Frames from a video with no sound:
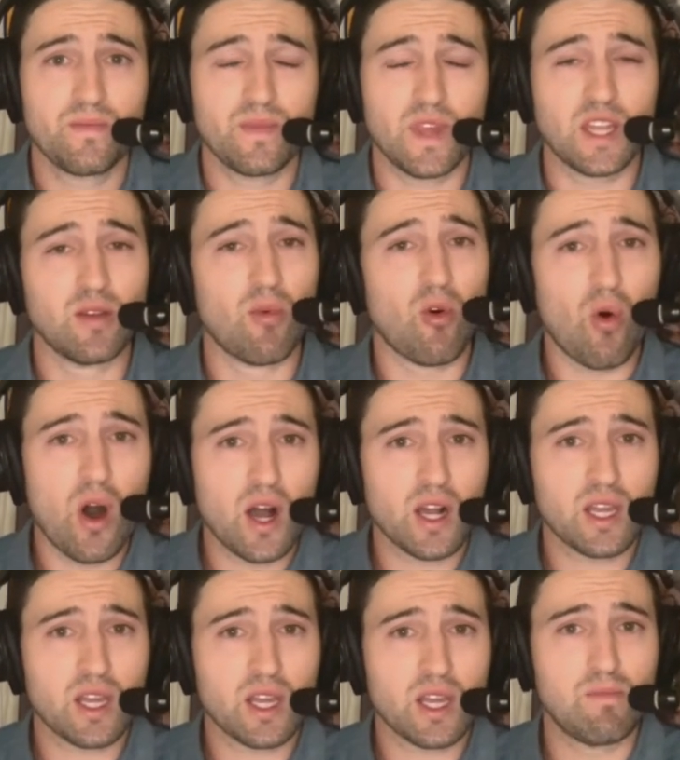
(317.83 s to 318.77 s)
And the
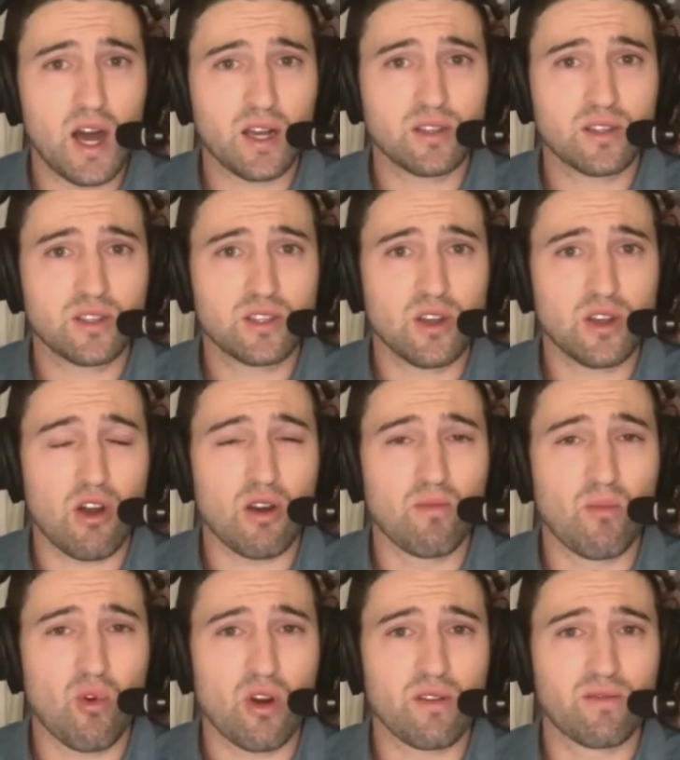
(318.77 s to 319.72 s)
Milwaukee Bucks
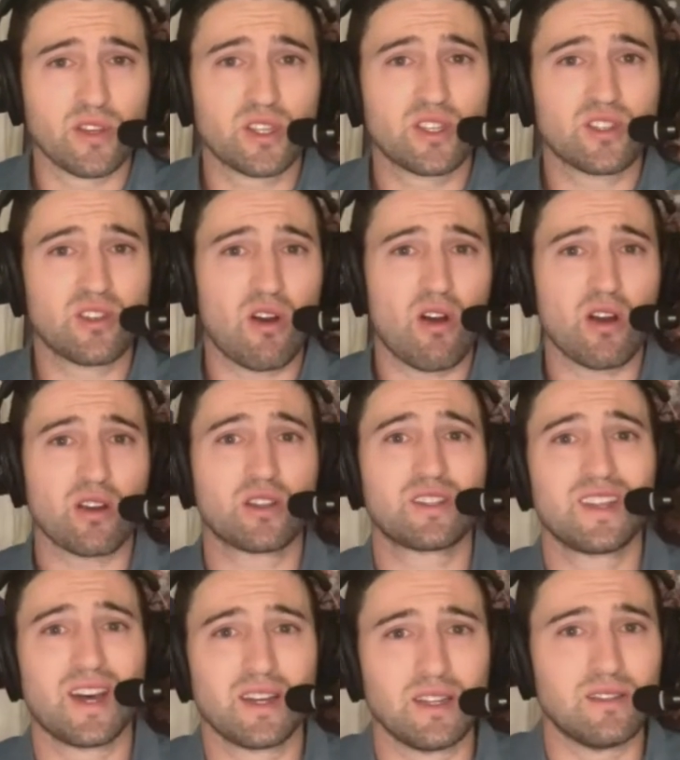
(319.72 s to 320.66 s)
are more of a
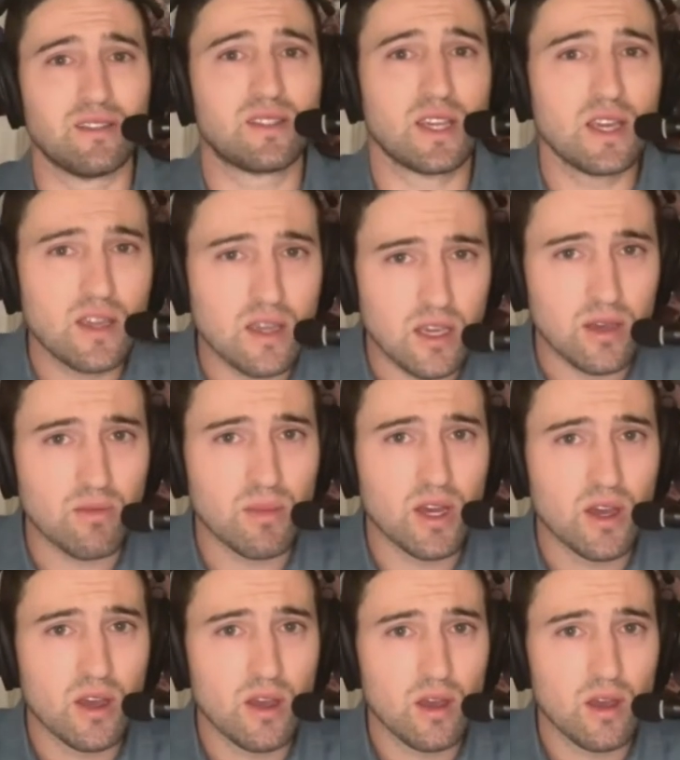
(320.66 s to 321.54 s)
star-studded team